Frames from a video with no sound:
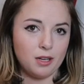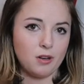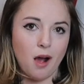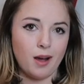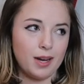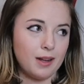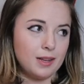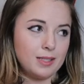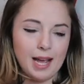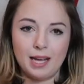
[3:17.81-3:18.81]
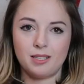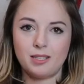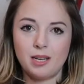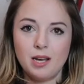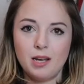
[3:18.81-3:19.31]
It's not gonna
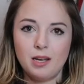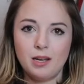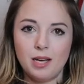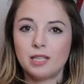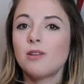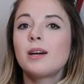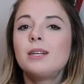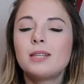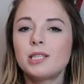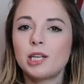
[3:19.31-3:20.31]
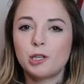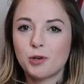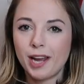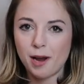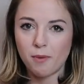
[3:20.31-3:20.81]
taste like you're
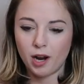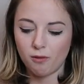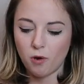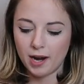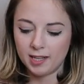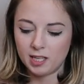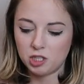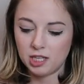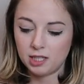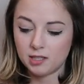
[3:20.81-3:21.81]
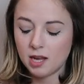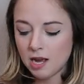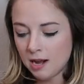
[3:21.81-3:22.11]
drinking a bottle of wine and the cheese.